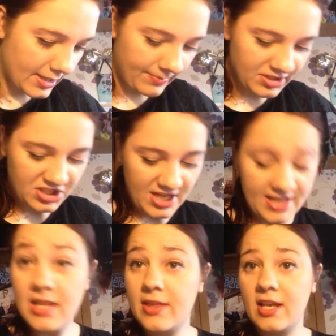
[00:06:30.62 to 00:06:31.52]
But she
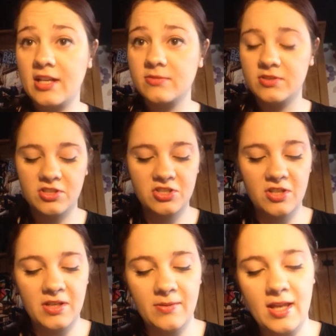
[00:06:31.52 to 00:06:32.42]
is the next one to show
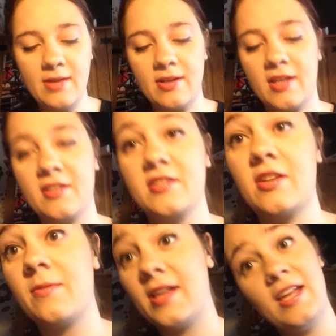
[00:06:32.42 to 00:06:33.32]
you anyway,
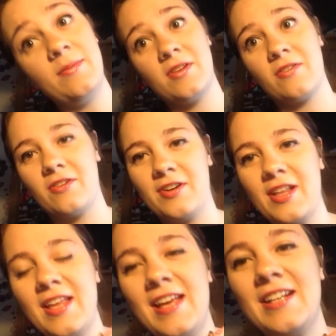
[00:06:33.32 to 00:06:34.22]
so I had to put her on.
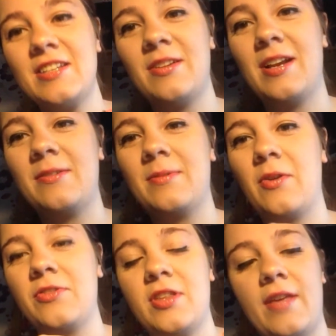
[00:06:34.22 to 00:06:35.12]
So then I went
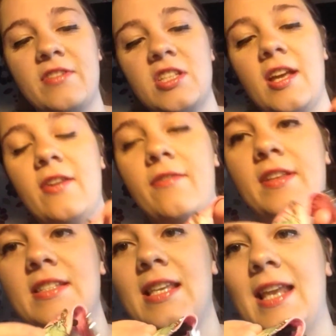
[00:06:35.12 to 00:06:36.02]
on to the other side of
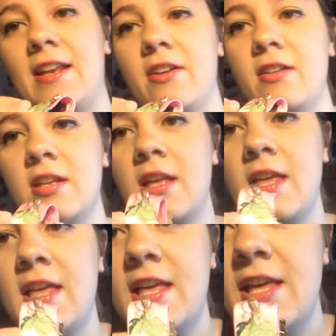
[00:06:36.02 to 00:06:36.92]
this lanyard.
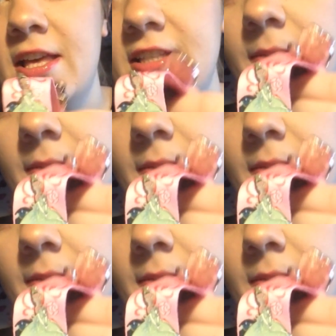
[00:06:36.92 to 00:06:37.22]
So